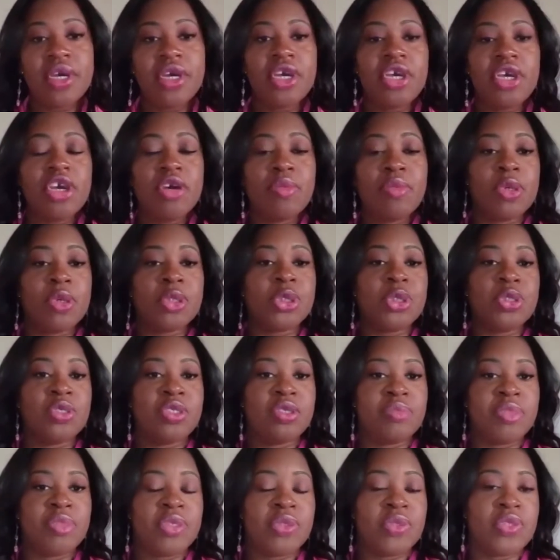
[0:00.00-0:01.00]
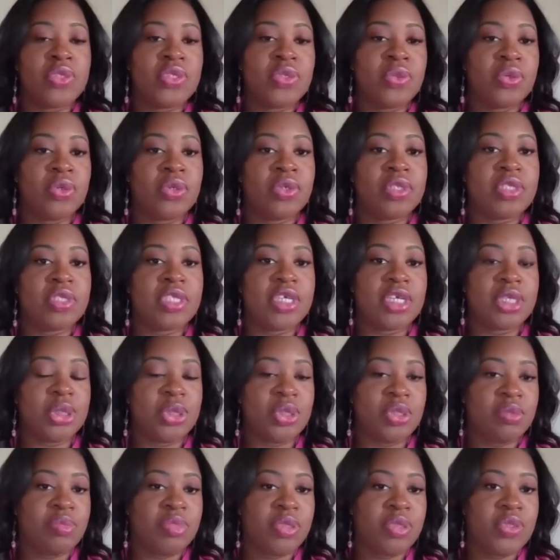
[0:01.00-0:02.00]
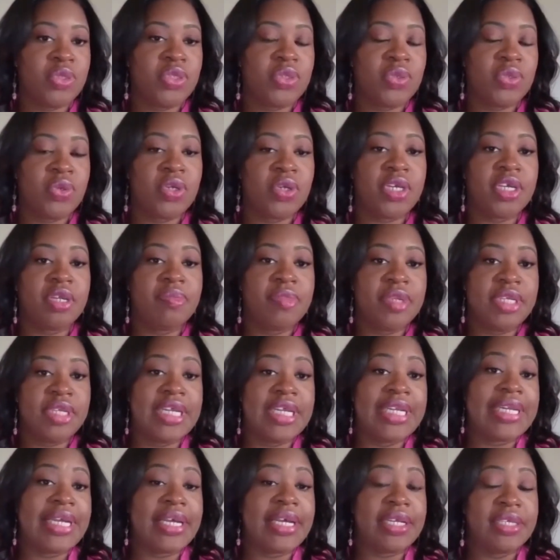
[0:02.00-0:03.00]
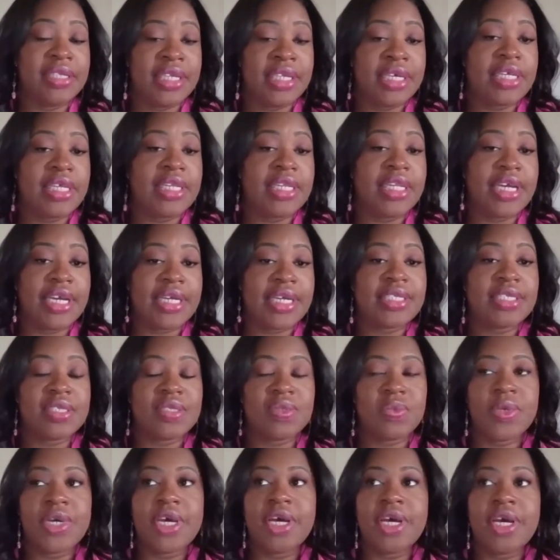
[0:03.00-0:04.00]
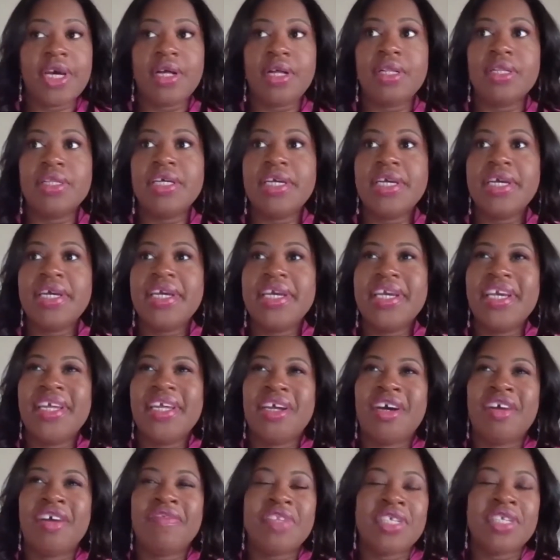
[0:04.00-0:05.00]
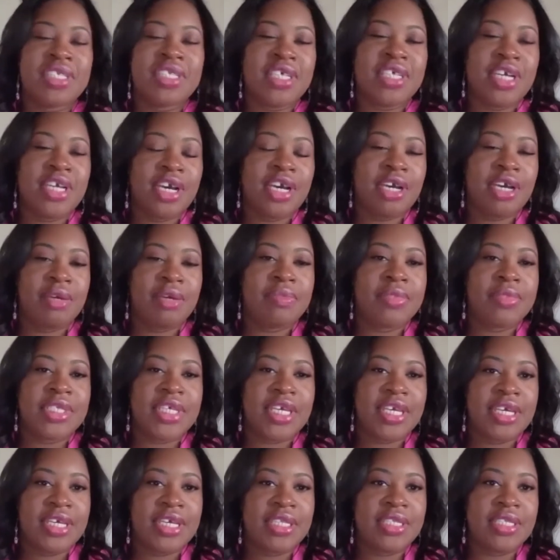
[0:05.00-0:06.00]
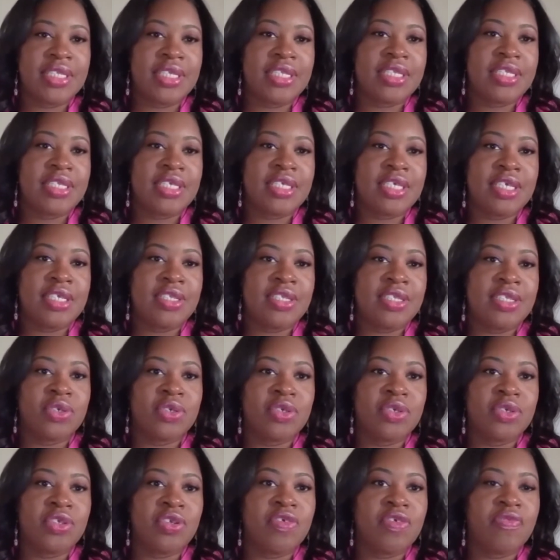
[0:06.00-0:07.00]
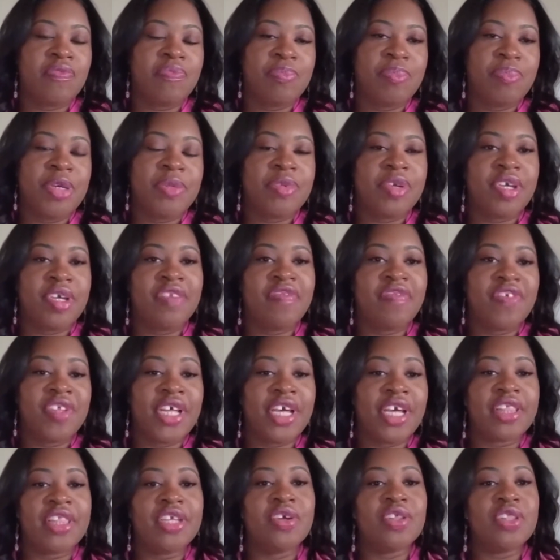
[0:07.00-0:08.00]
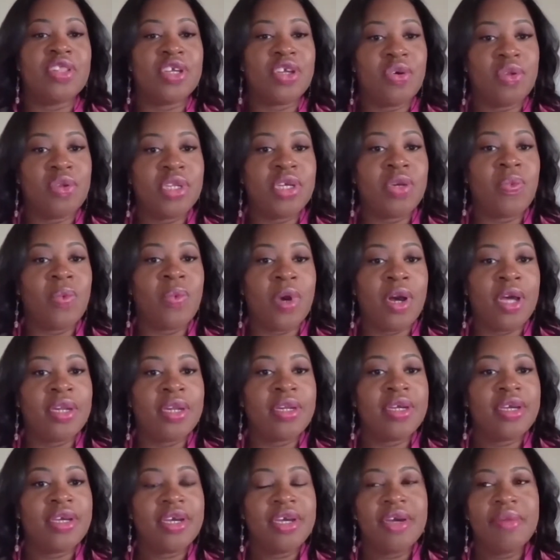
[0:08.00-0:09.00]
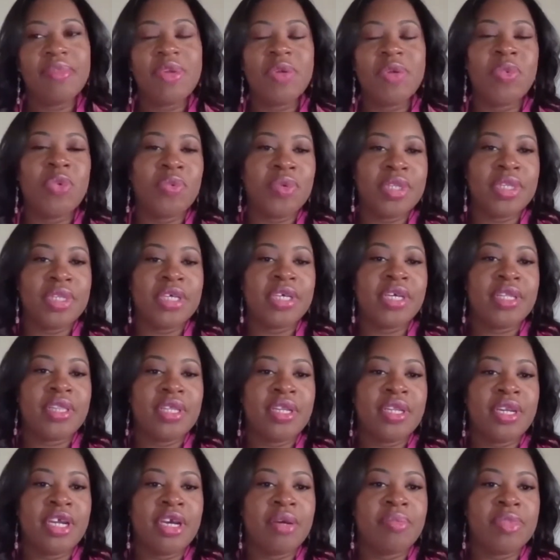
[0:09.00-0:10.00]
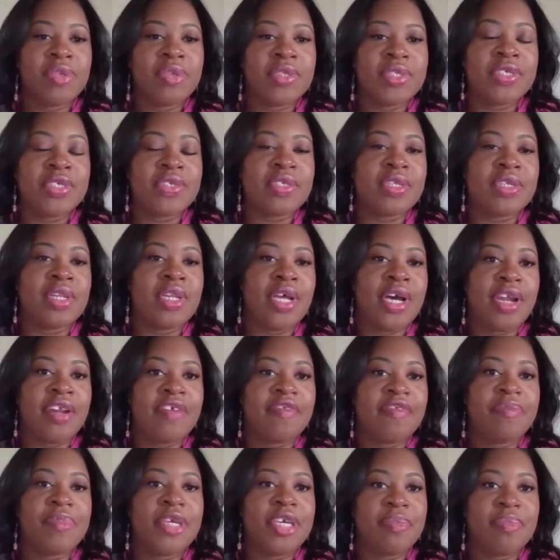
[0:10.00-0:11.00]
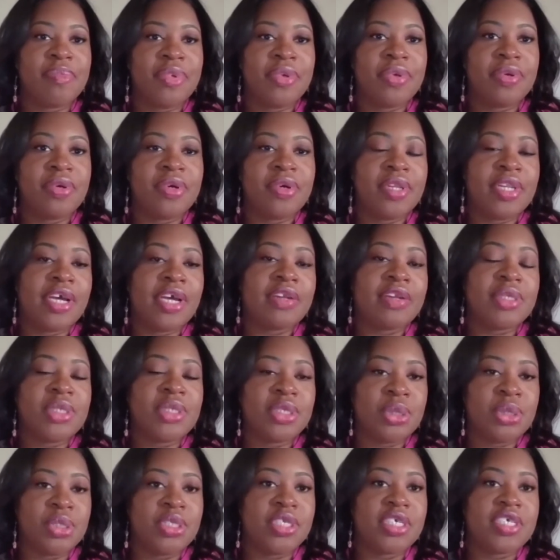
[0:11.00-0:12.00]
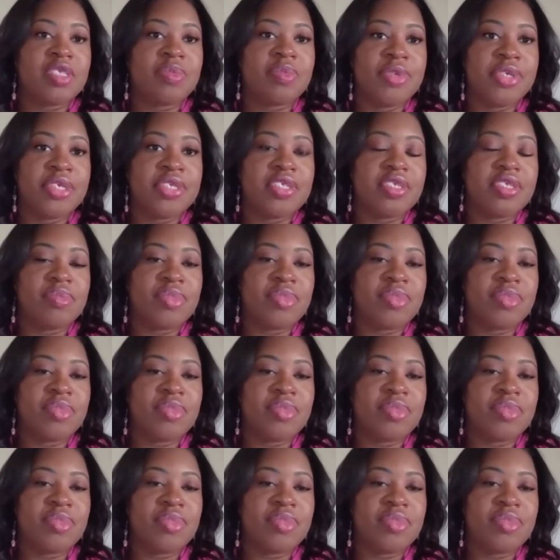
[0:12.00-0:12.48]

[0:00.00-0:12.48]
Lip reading: emotional abuse, or sexual abuse, or it can be neglect as well. And oftentimes kids and teens are, you know, people can feel like they're the only one. But when we look at the numbers, a lot of people, a lot of children experience